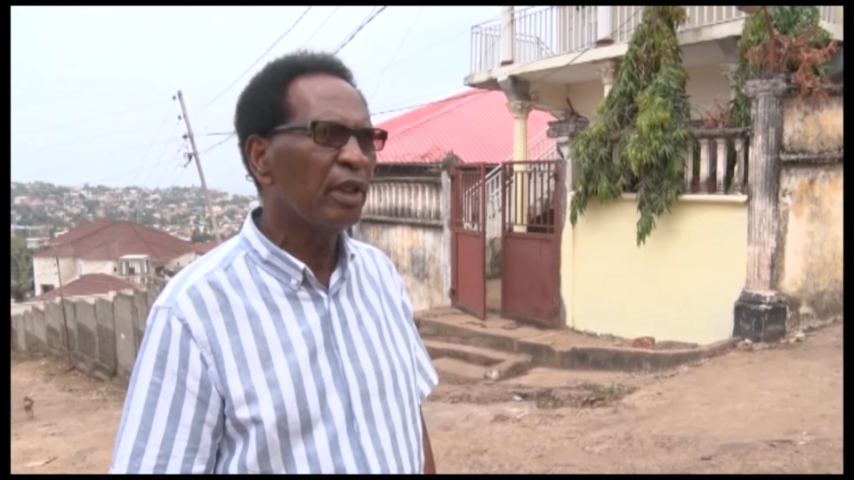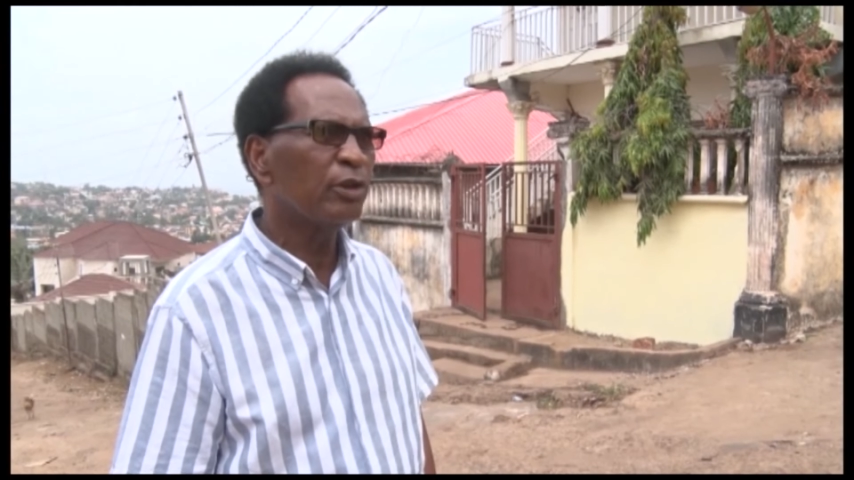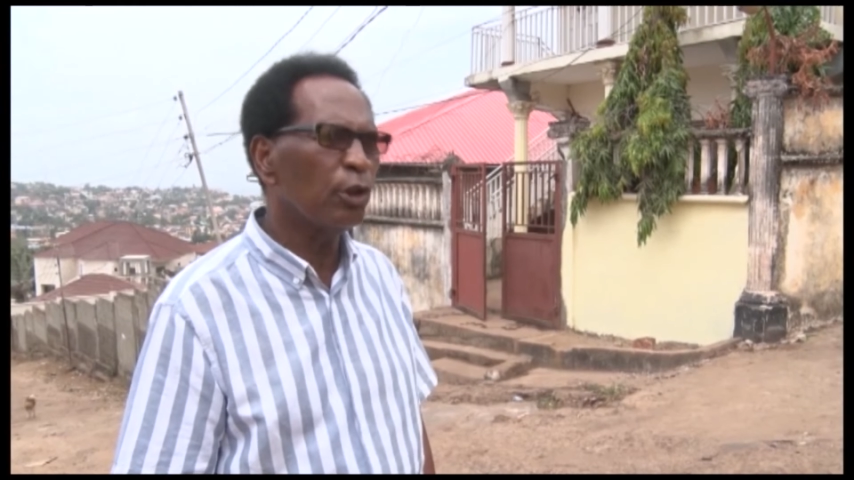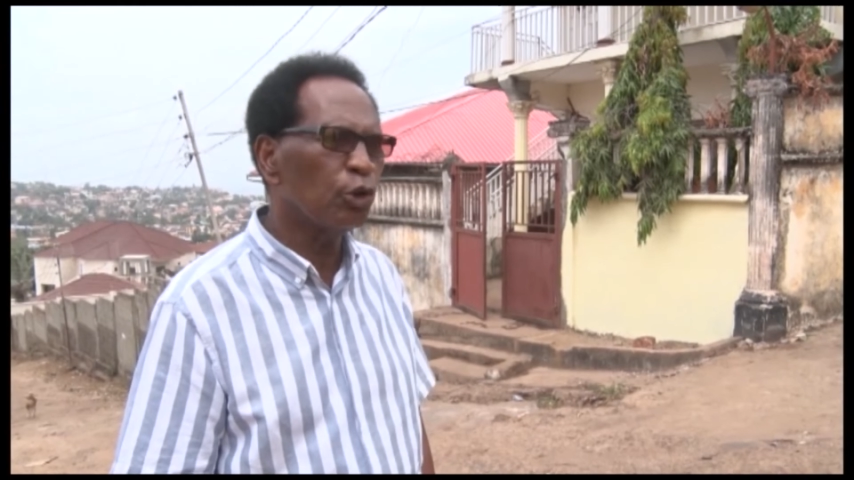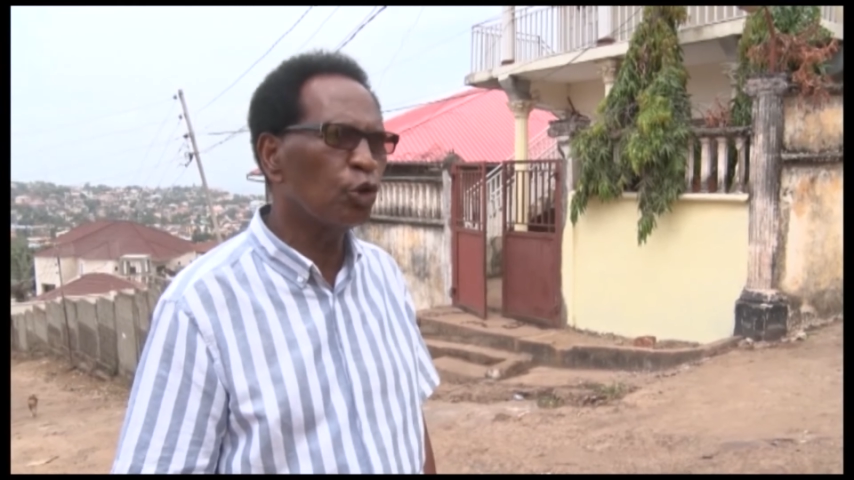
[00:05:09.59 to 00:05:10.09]

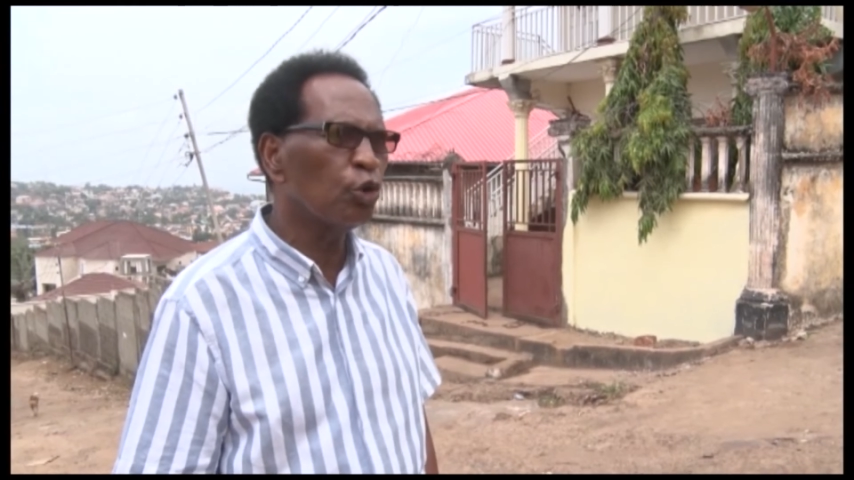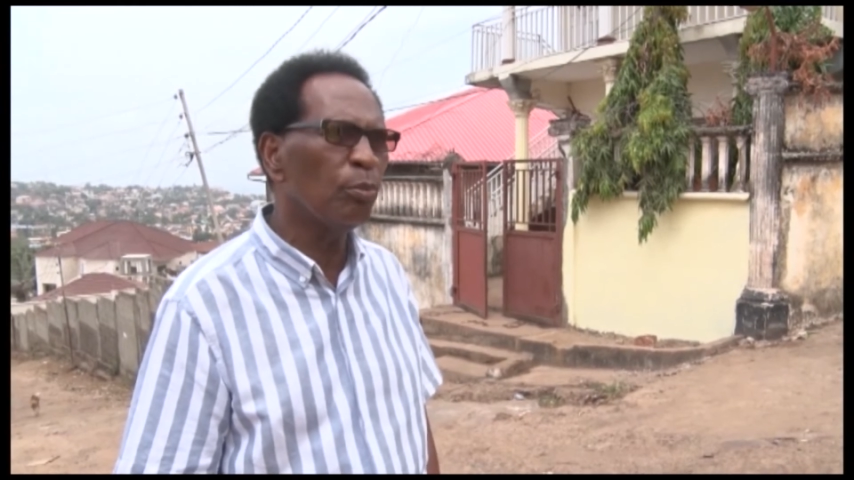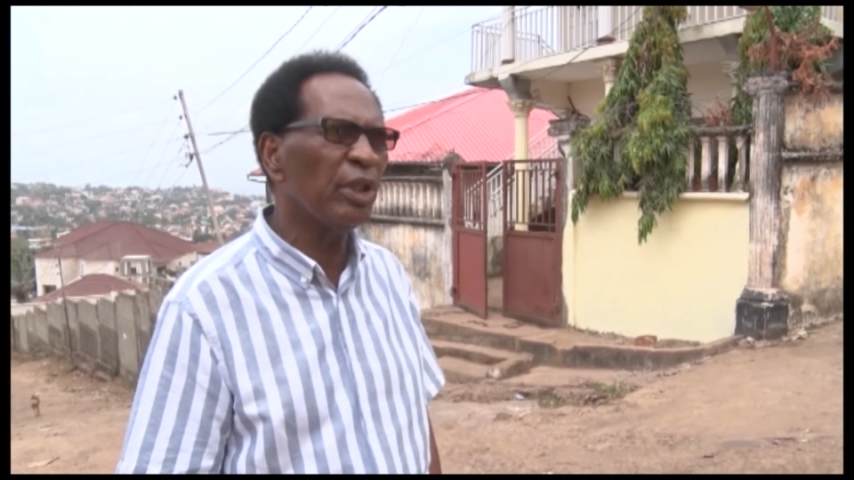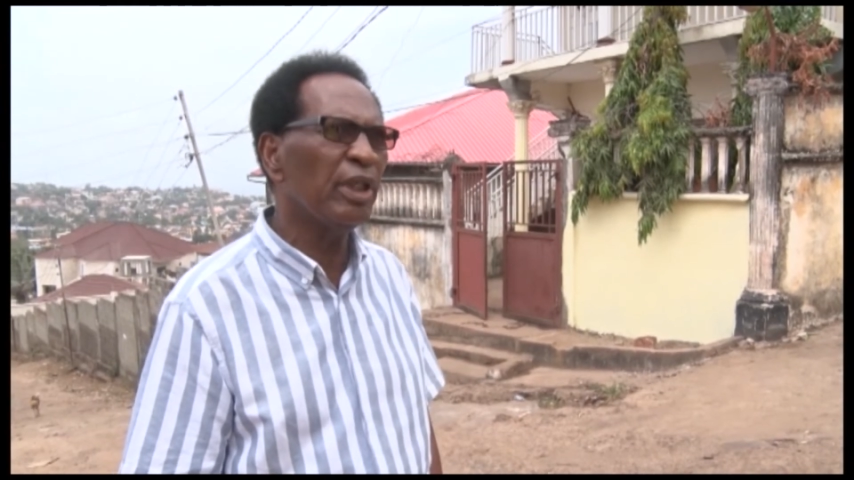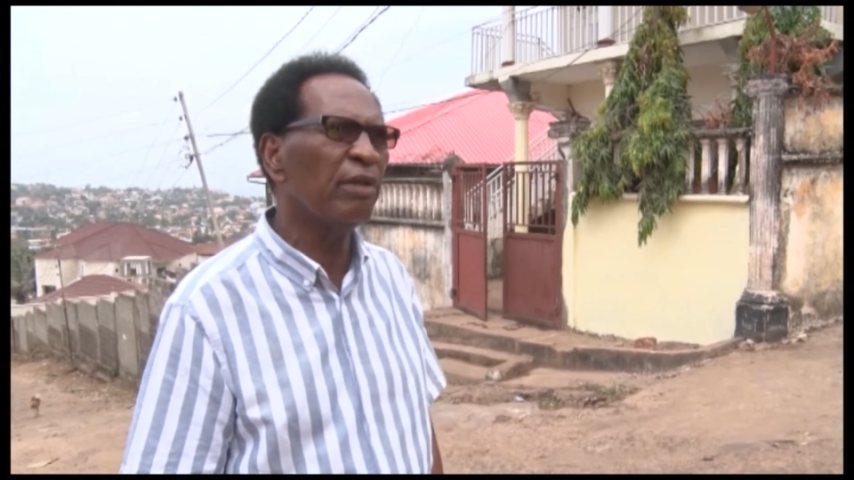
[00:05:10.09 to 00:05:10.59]
Church
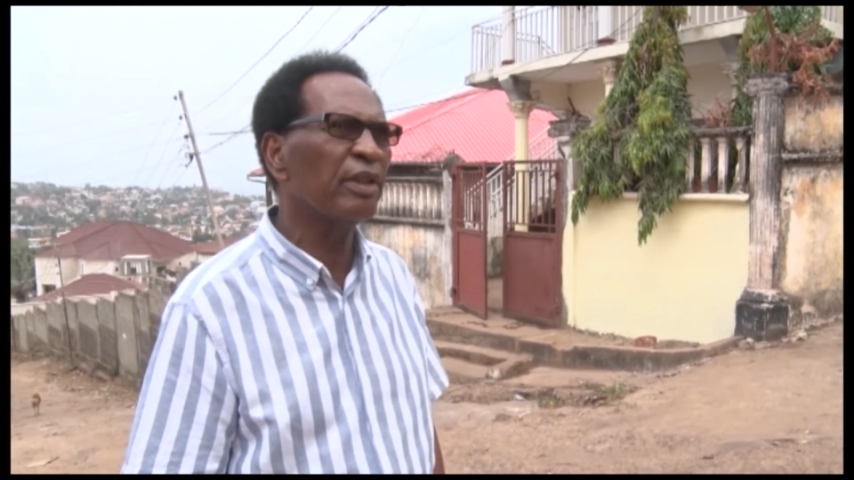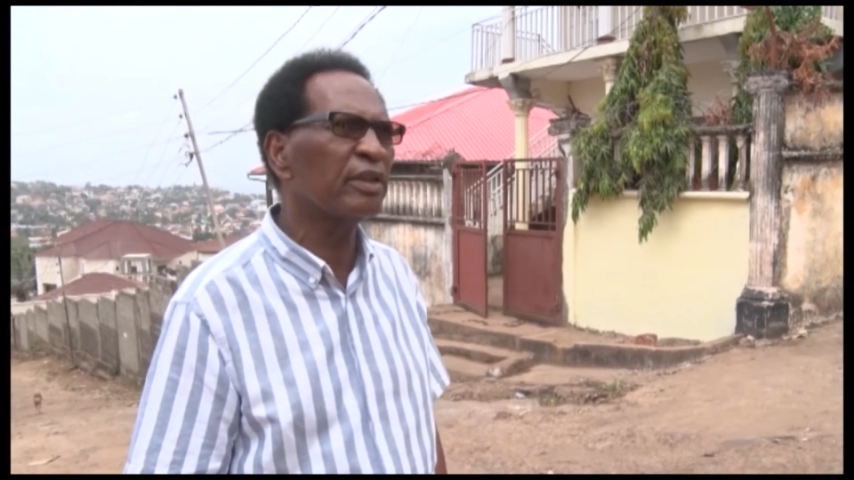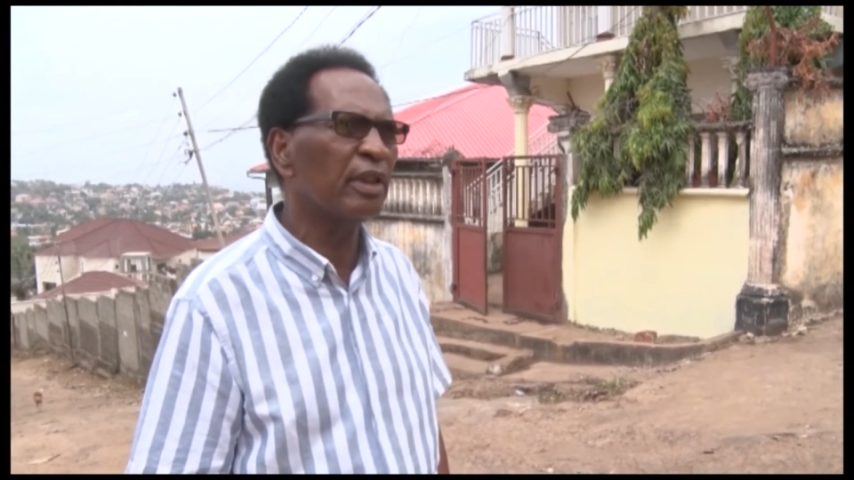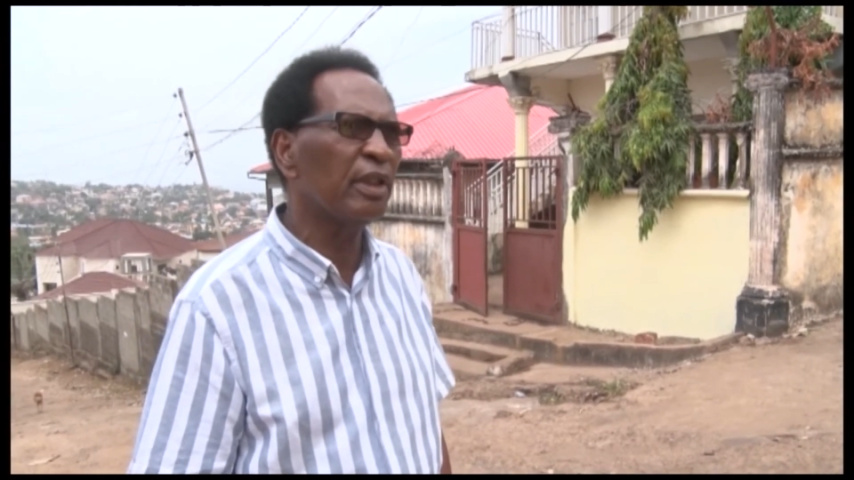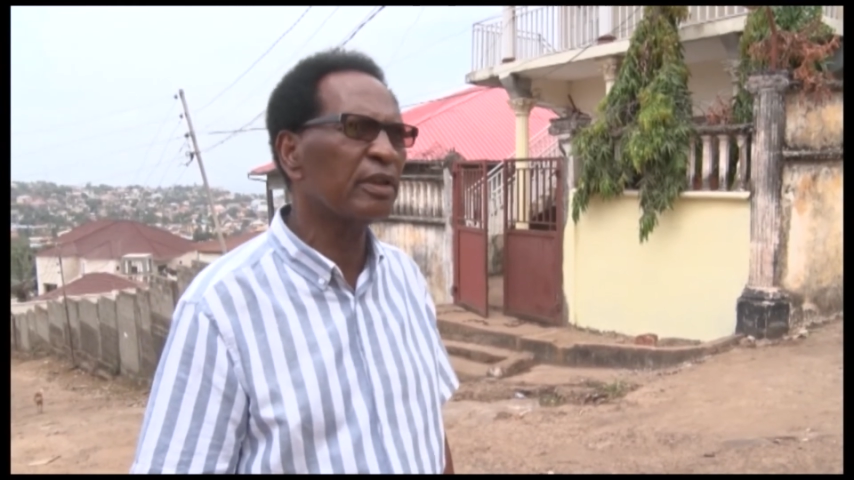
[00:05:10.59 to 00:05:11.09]
shouldn't be in a
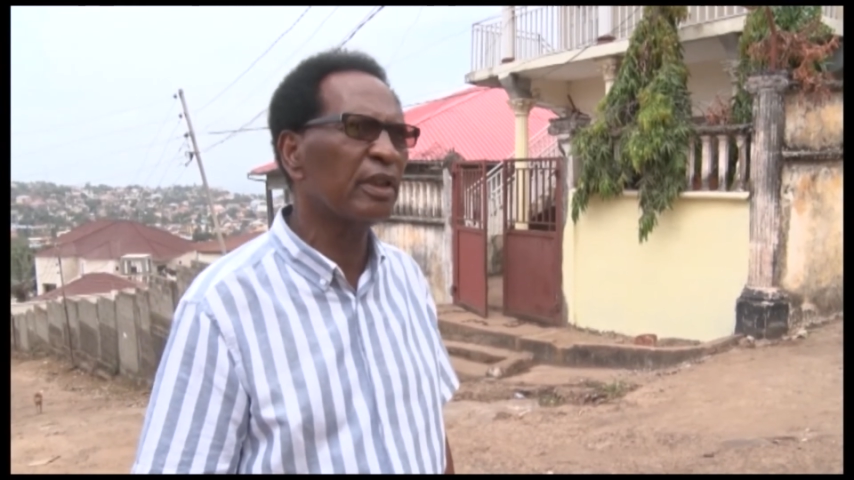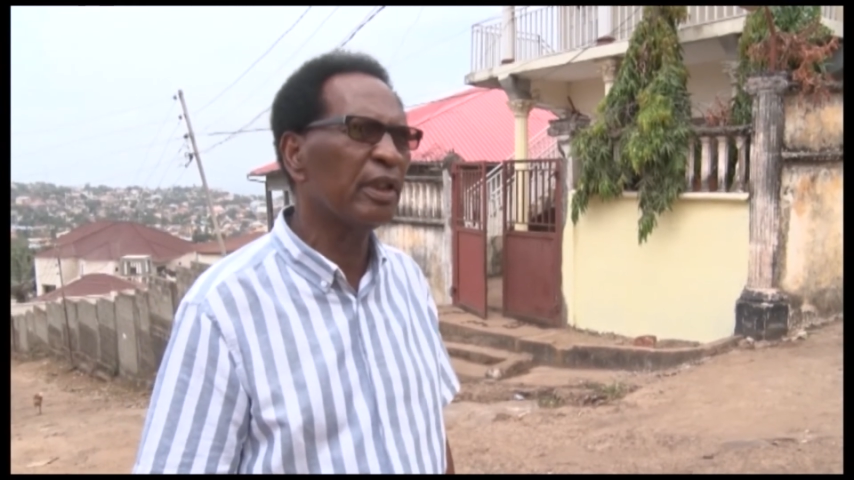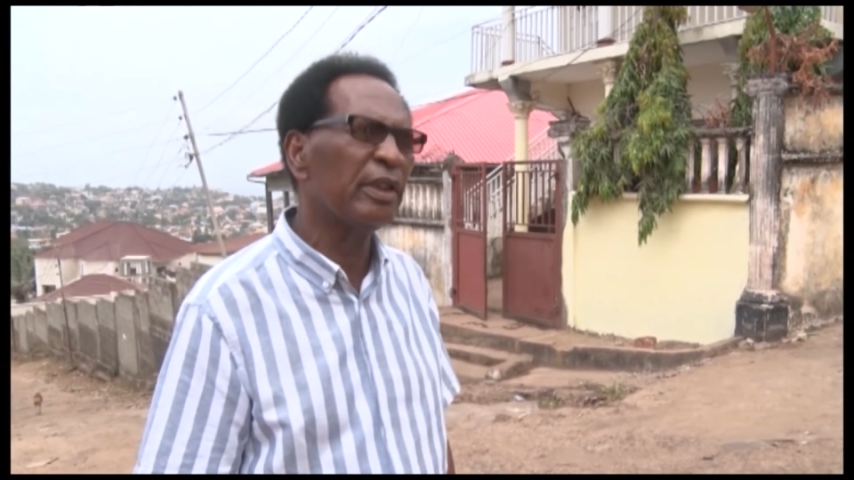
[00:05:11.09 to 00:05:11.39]
residential area.